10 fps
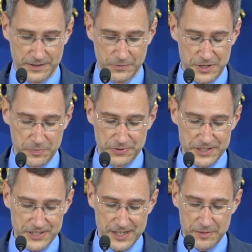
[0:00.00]
We
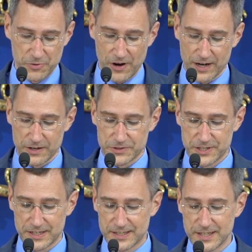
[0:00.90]
appreciate Morocco's
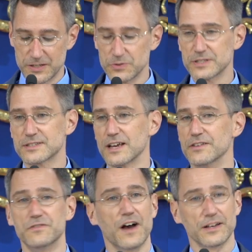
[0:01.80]
continuous and
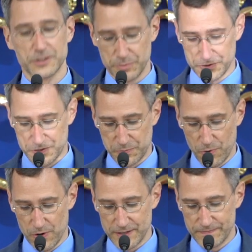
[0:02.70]
valuable
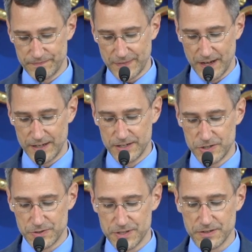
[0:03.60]
support on
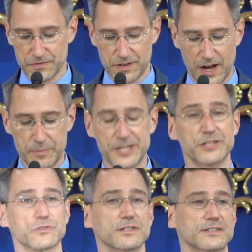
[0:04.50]
issues of common
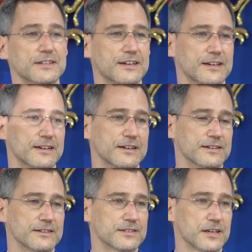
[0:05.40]
interest,
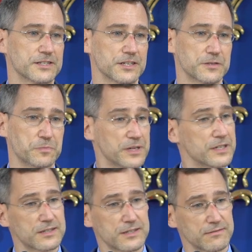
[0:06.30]
such as
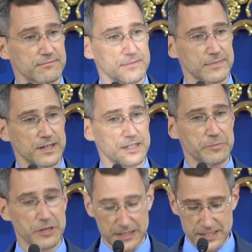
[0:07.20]
peace in the
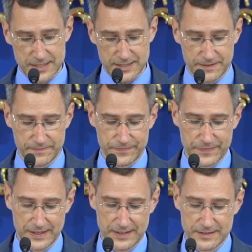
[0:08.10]
Middle East,
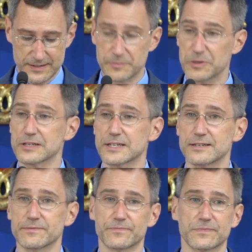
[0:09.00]

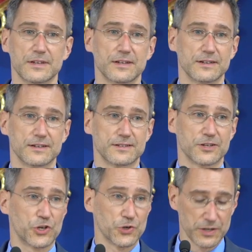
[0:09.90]
stability,
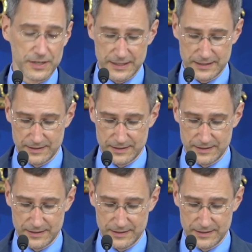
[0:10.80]
security,